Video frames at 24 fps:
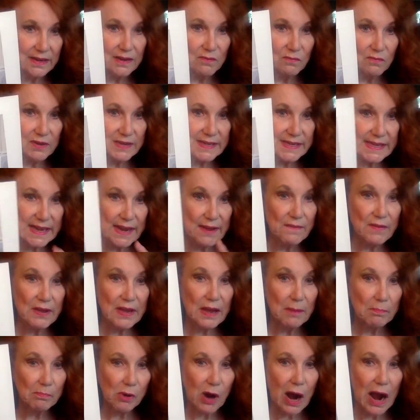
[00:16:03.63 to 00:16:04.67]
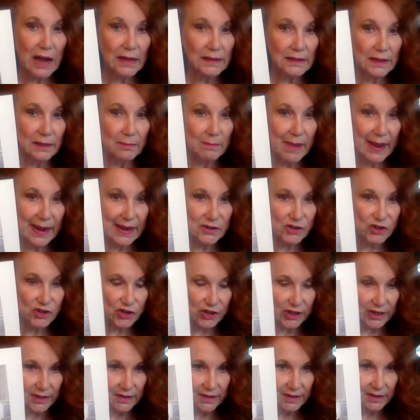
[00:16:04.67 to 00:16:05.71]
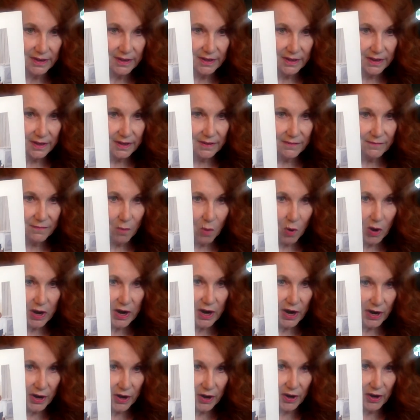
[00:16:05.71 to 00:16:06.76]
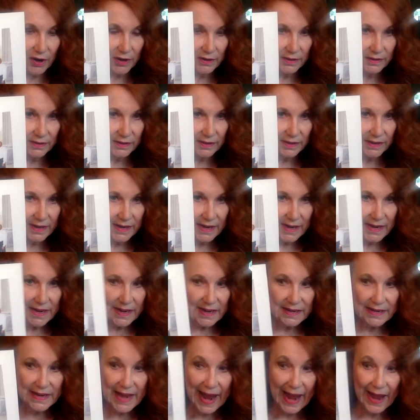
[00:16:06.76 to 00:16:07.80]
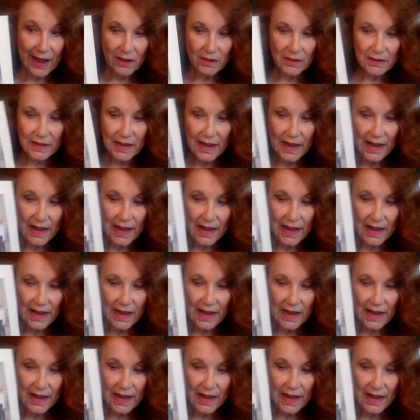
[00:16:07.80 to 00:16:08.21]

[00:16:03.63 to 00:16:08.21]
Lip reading: receiving a proclamation for her. Now,